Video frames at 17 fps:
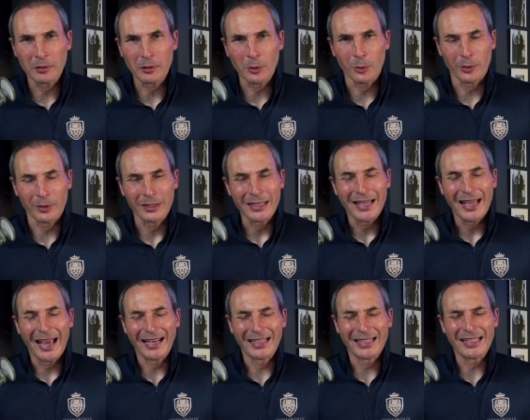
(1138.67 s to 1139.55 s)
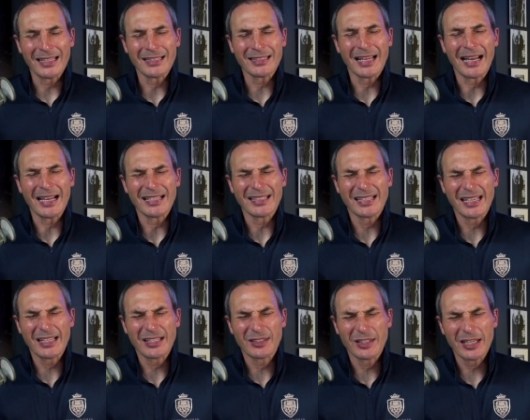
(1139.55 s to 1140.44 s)
the Lord. And in His eyes,
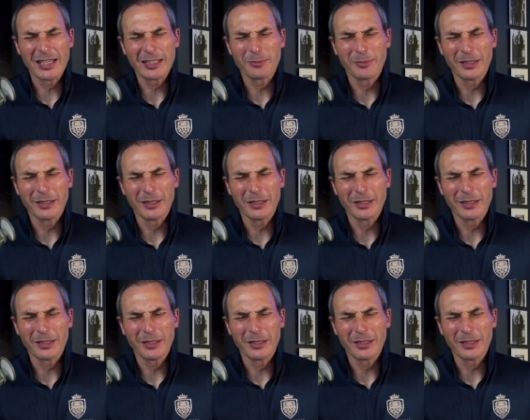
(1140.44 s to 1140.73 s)
He sees